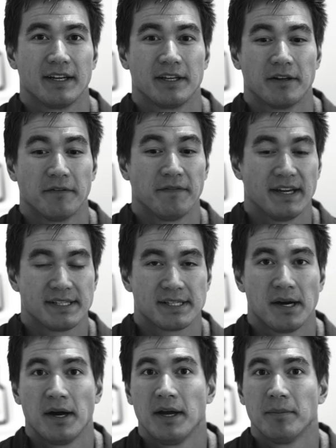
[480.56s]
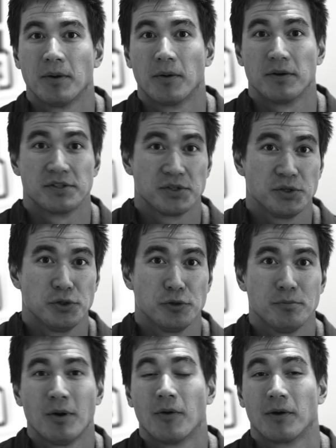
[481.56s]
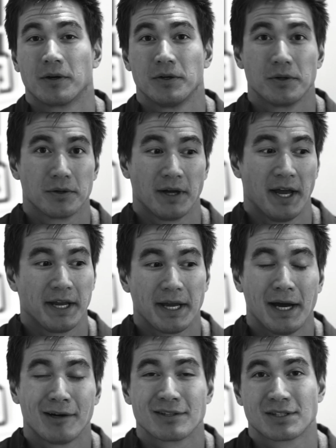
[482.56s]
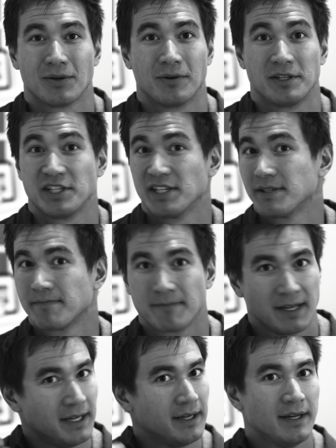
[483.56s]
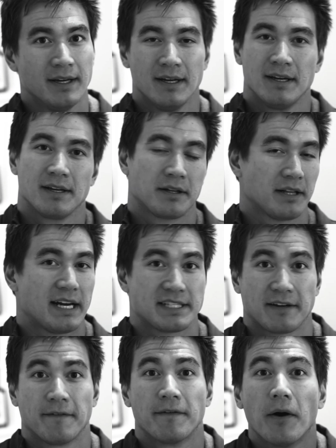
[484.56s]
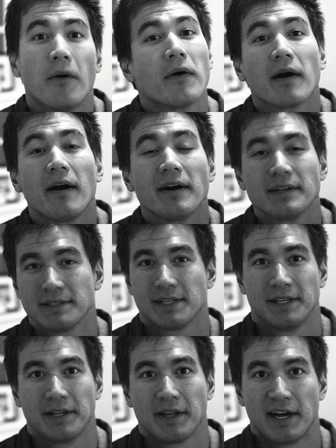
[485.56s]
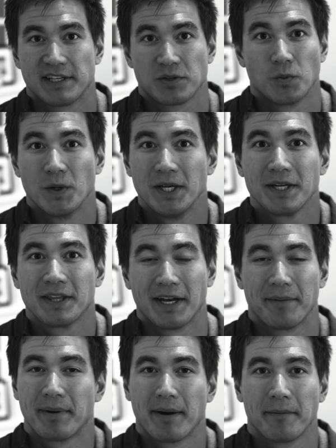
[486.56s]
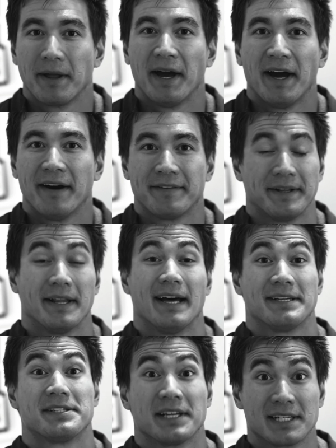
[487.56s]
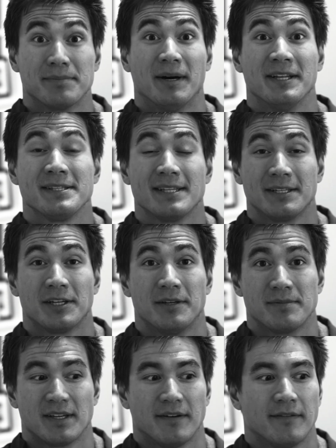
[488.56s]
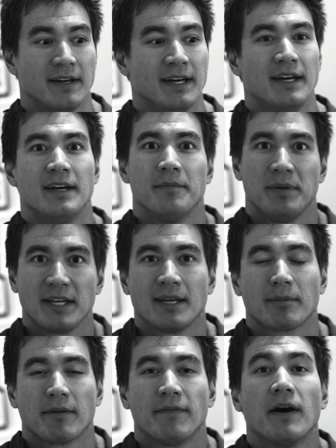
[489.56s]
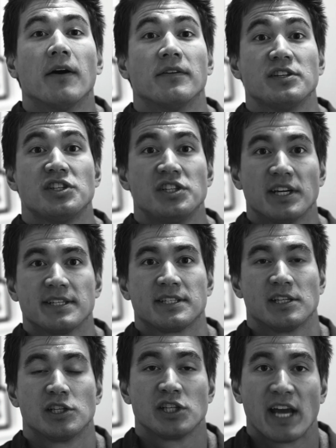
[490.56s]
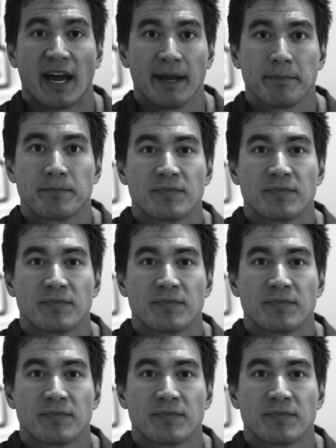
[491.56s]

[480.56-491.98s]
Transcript: either FaceTime or Zoom or Google Hangouts or just classic phone calls in the last week than I probably have in the last 6 months in terms of picking up the phone just to chat.